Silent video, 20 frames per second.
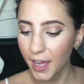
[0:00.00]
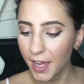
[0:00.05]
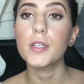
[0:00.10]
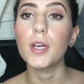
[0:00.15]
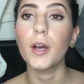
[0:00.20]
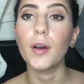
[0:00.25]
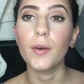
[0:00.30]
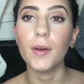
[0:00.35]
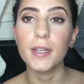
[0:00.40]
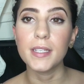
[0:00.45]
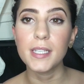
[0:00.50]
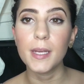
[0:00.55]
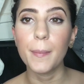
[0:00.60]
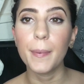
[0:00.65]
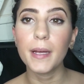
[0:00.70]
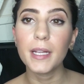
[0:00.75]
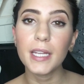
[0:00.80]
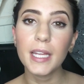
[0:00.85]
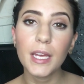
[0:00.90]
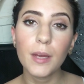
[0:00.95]
So
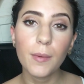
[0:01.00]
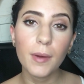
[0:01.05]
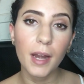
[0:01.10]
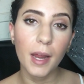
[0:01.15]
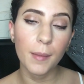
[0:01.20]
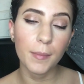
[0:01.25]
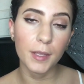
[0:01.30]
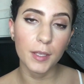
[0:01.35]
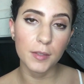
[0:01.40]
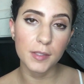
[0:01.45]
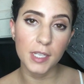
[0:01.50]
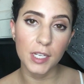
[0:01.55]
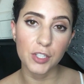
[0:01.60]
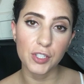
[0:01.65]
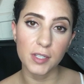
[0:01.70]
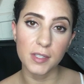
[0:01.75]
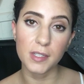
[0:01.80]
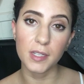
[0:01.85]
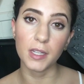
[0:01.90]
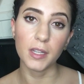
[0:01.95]
typically when I'm using
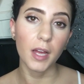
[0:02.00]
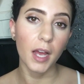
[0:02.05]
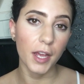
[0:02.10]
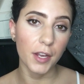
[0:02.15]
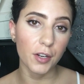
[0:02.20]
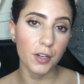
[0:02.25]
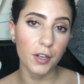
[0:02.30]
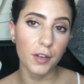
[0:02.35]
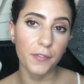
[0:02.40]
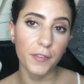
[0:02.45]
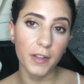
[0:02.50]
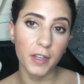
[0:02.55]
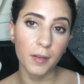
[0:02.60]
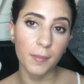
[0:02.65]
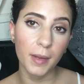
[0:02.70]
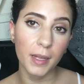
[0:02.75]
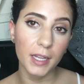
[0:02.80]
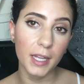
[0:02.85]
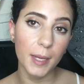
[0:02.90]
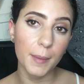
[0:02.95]
just a liner to fill
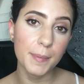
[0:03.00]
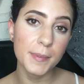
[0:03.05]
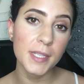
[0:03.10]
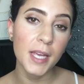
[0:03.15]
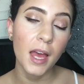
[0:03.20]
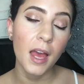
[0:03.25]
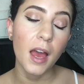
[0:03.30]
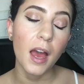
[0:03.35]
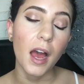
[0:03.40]
in my lips,